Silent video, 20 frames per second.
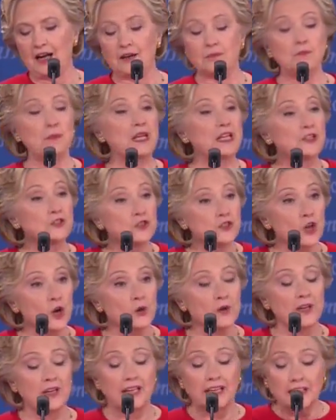
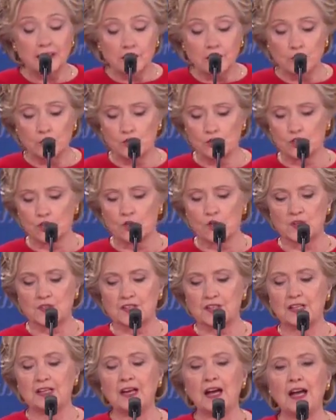Minnesota, in New
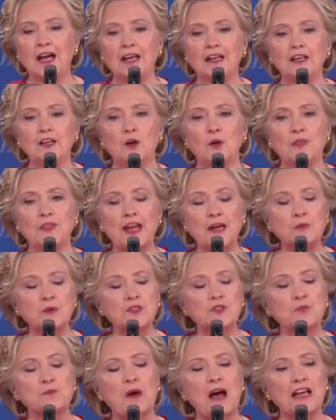Jersey. You know, they
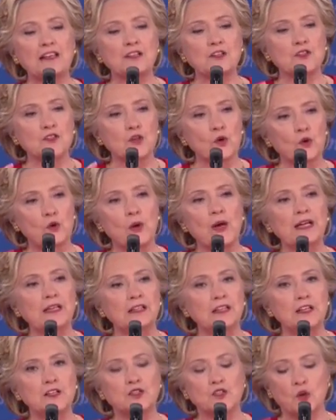responded so
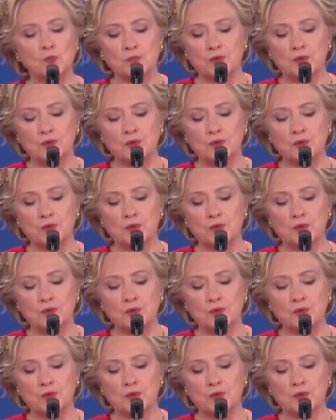quickly, so